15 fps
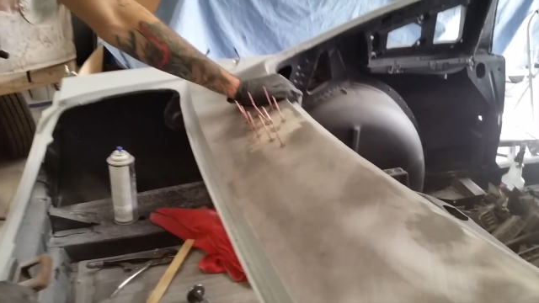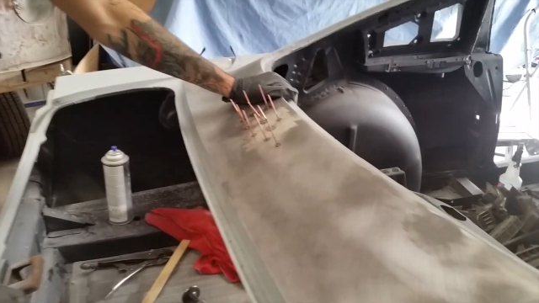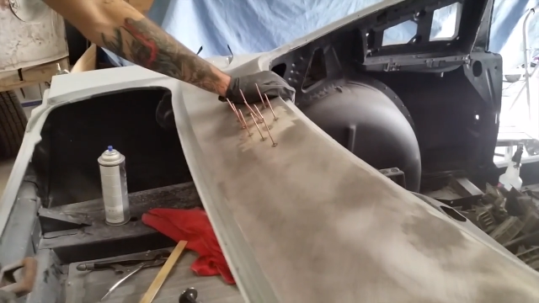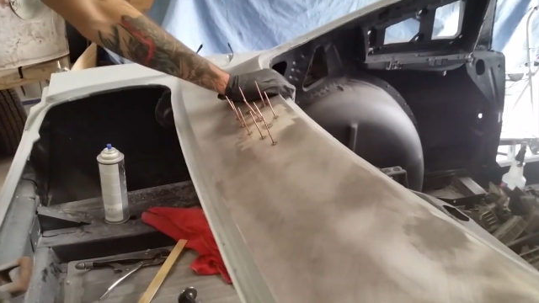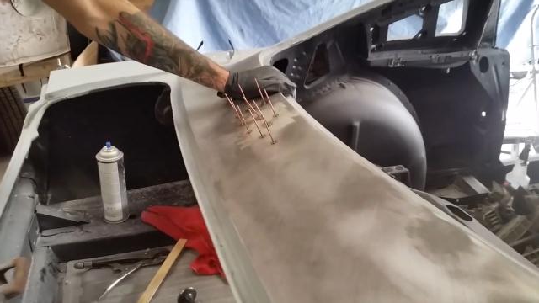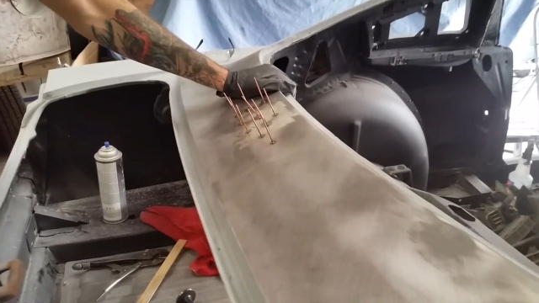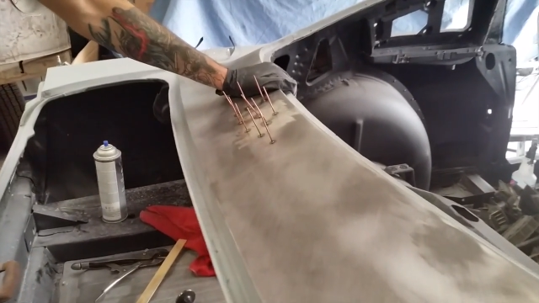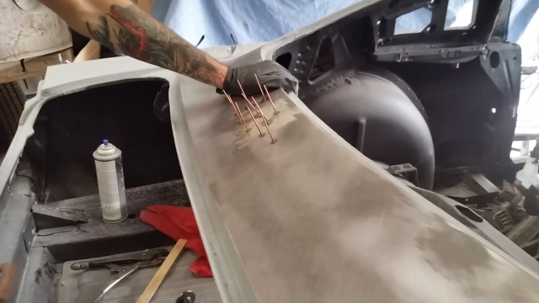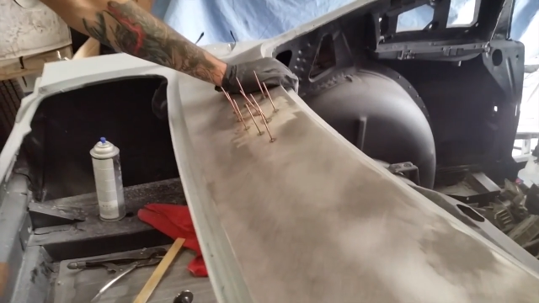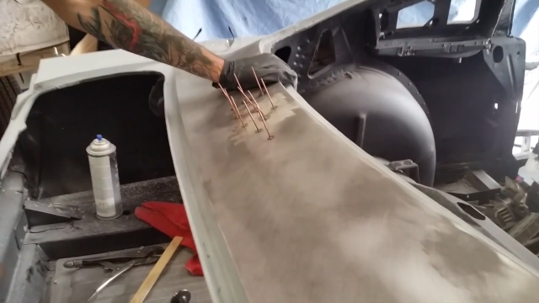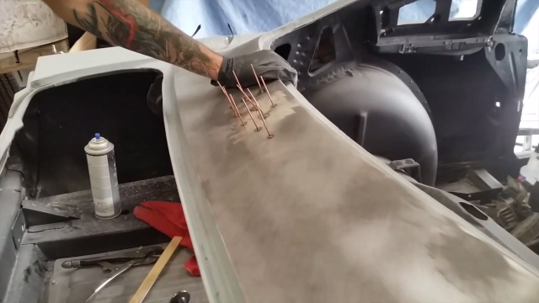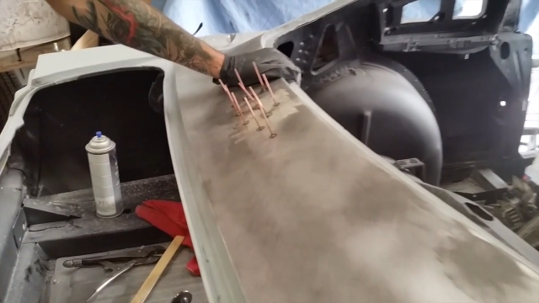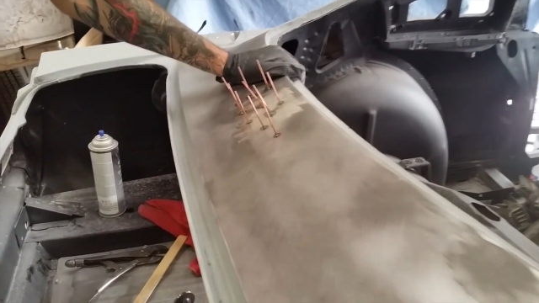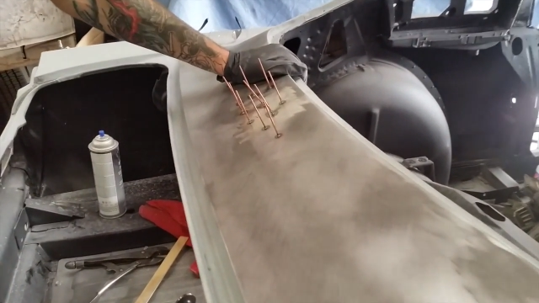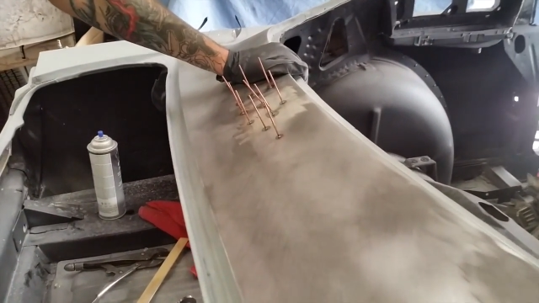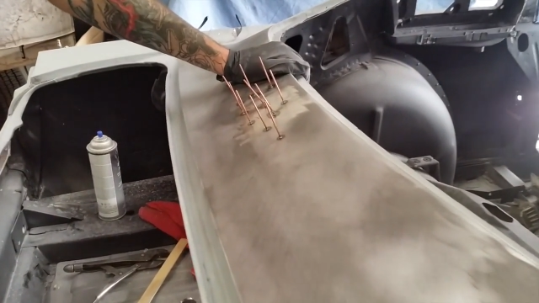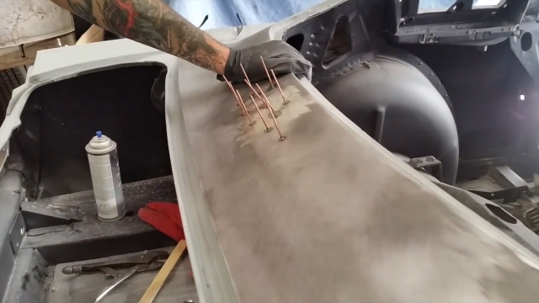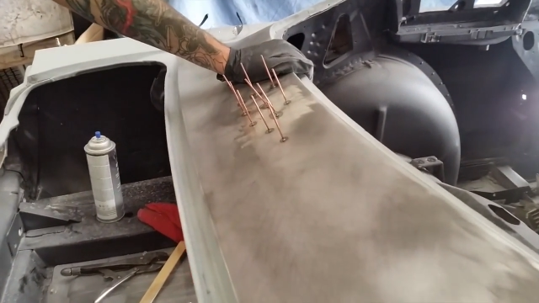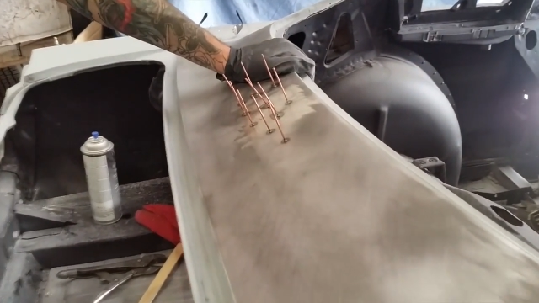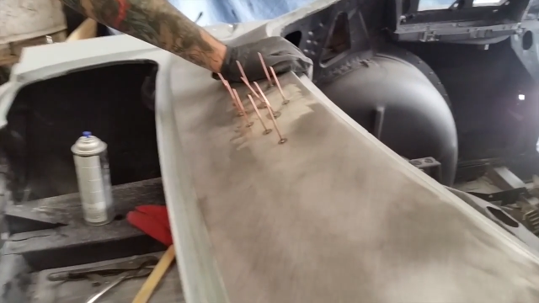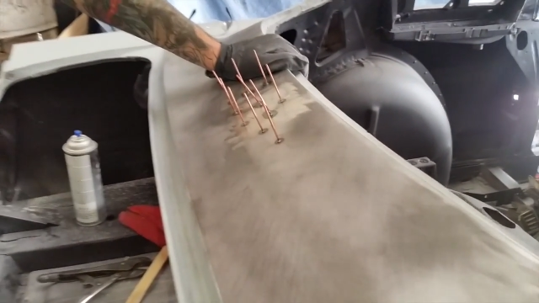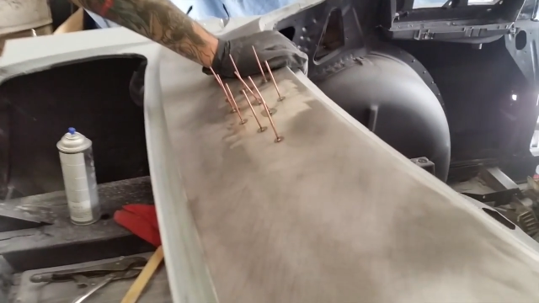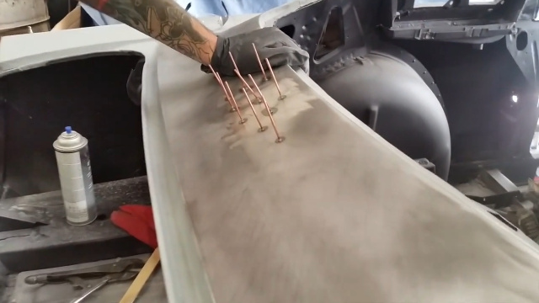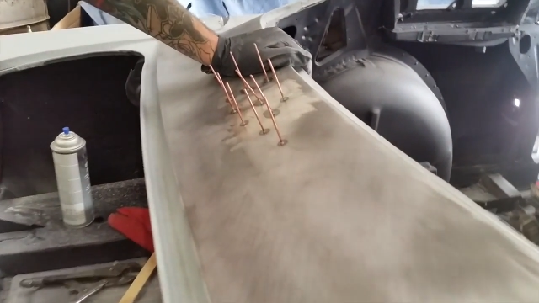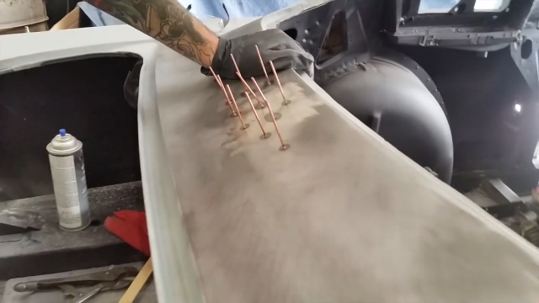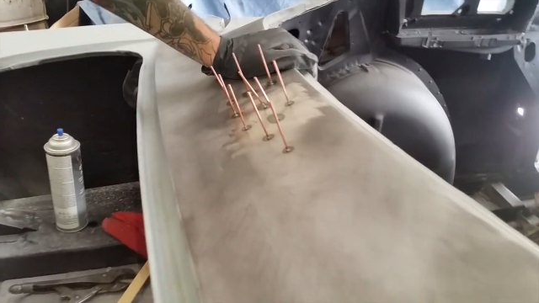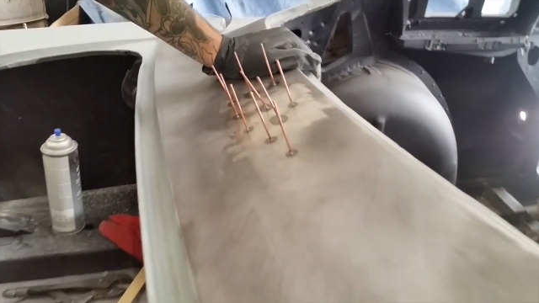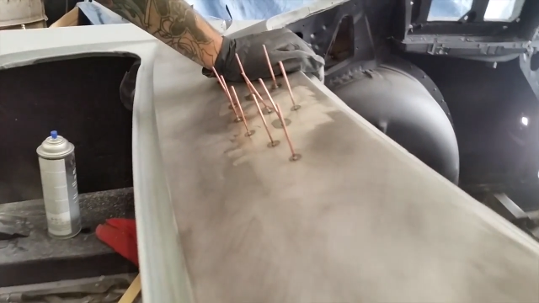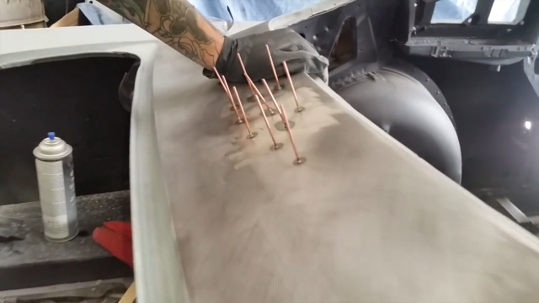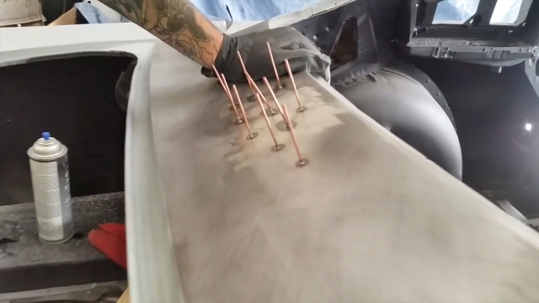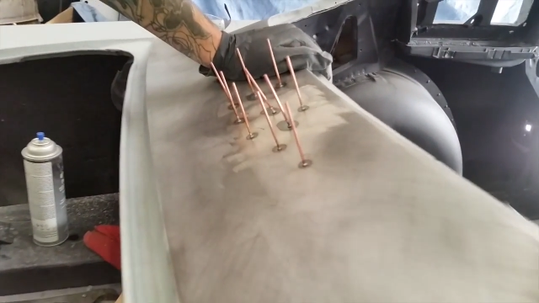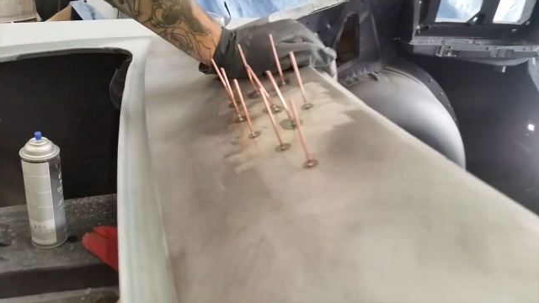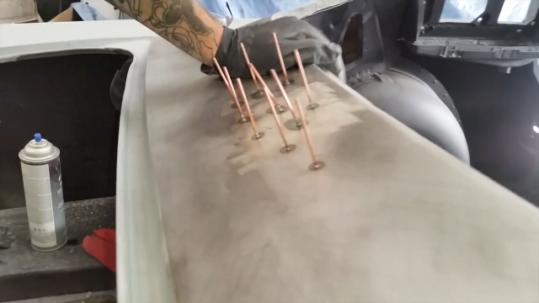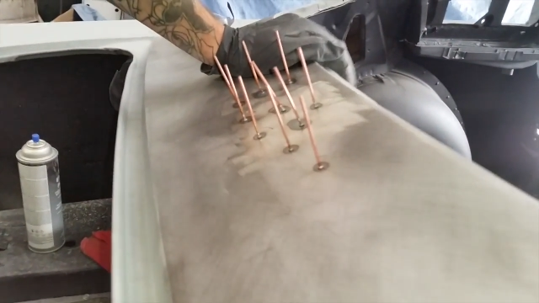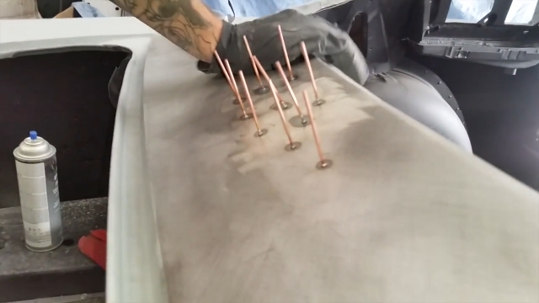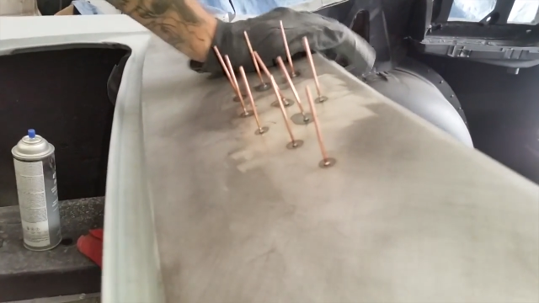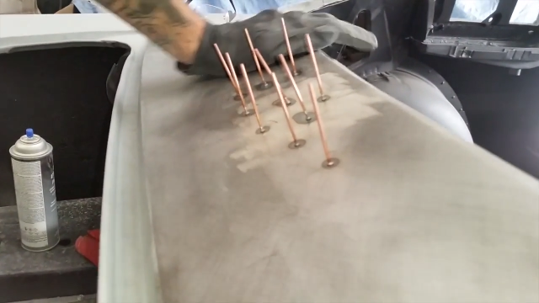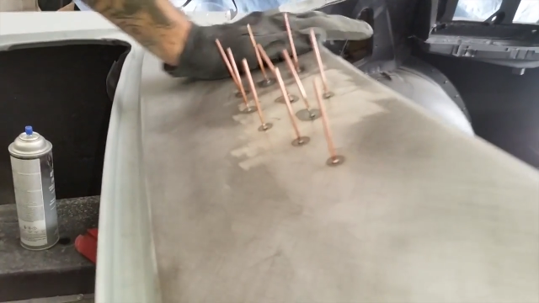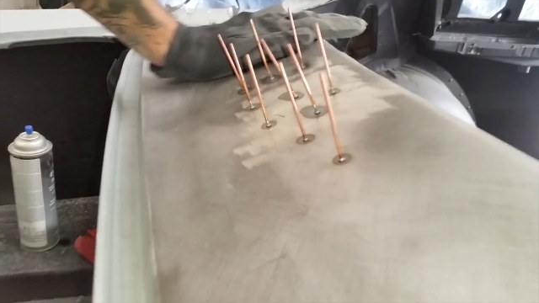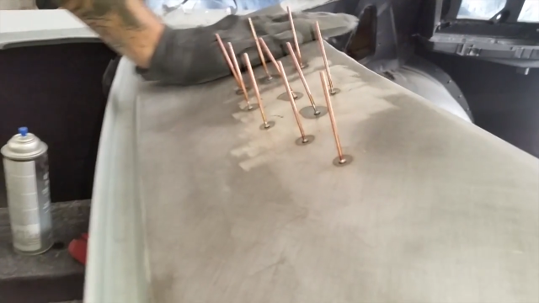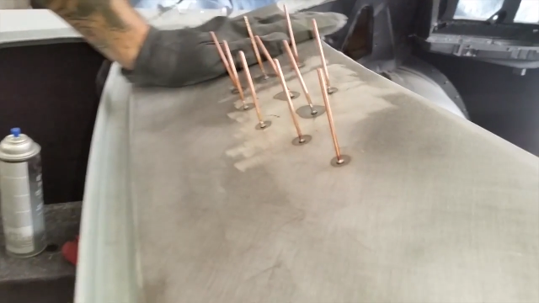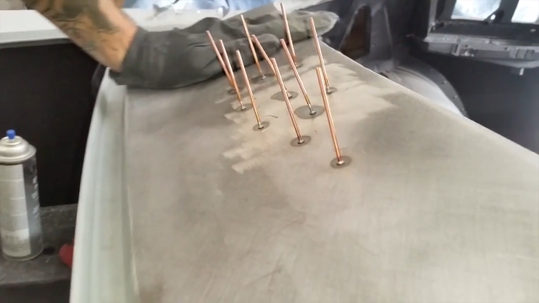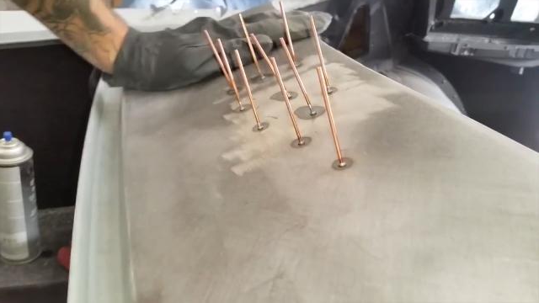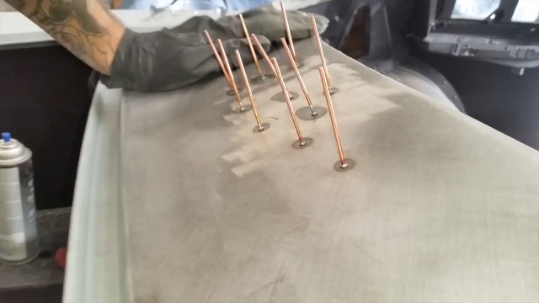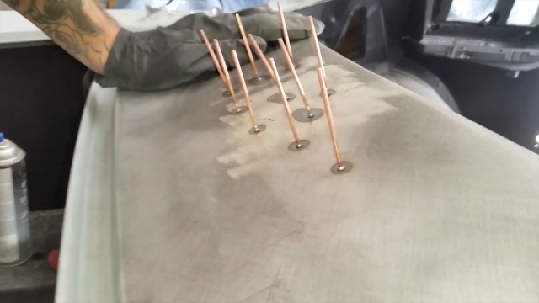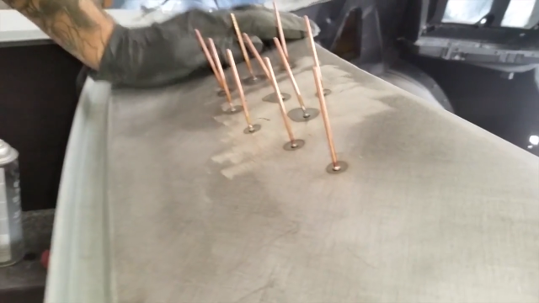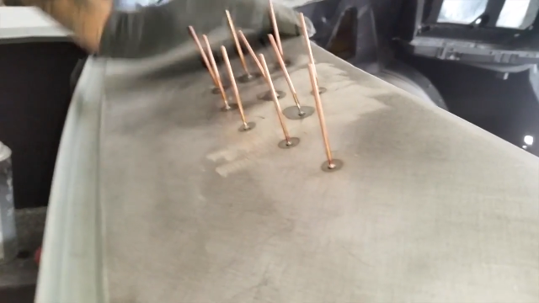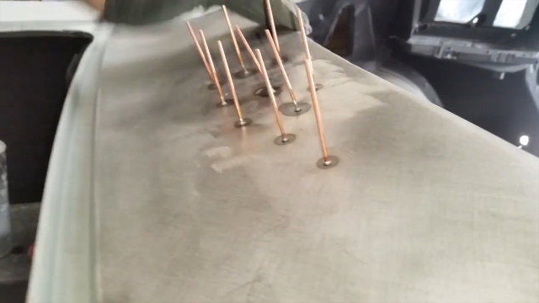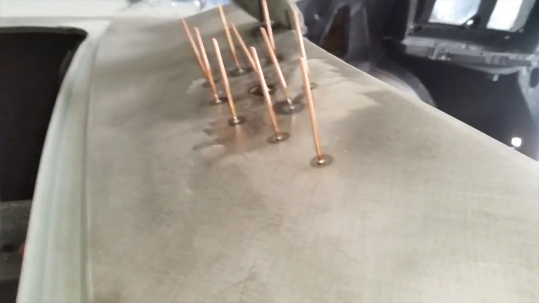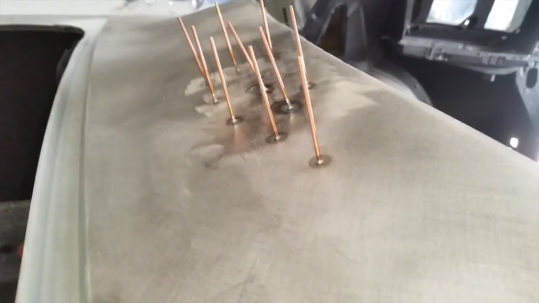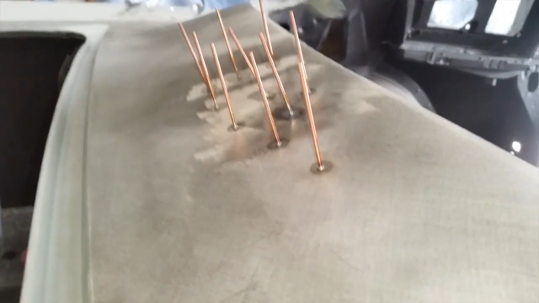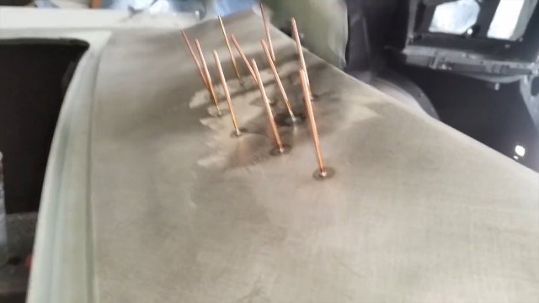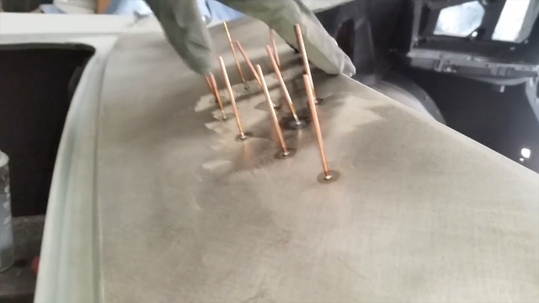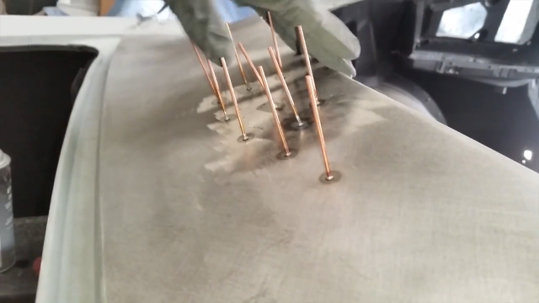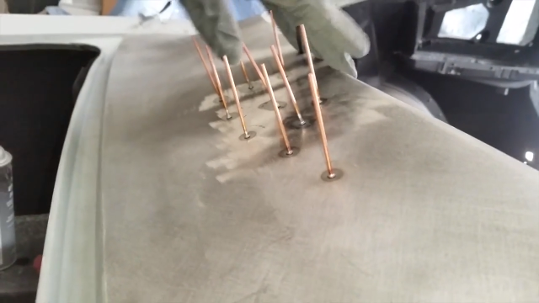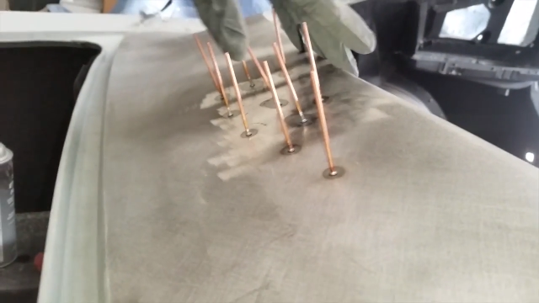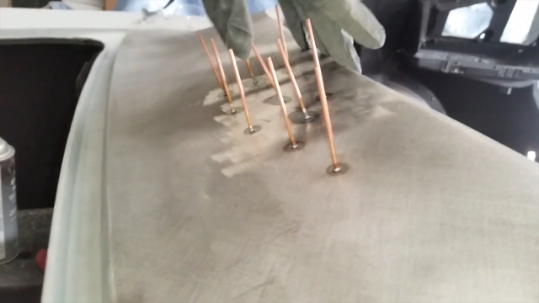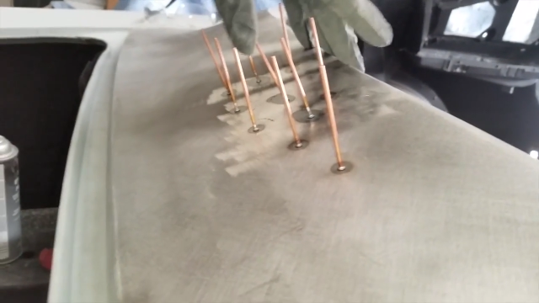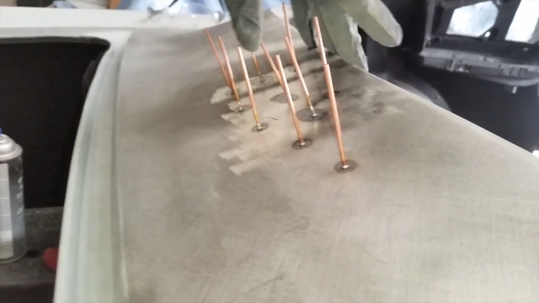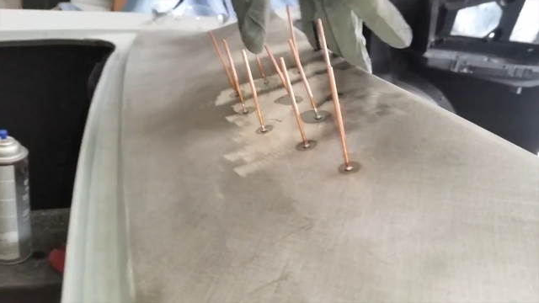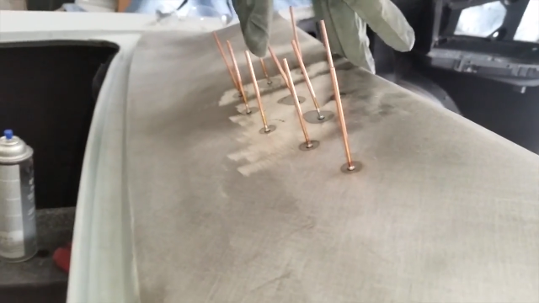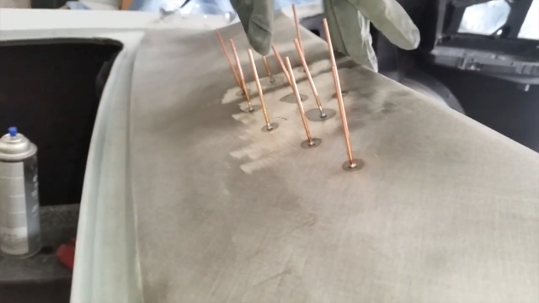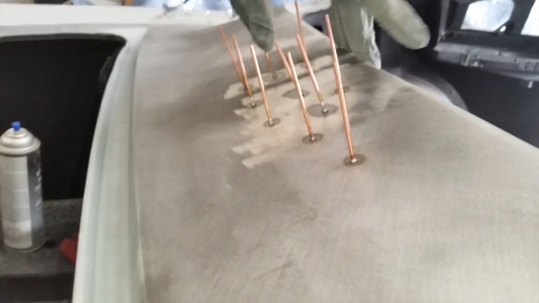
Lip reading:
(no speaker visible)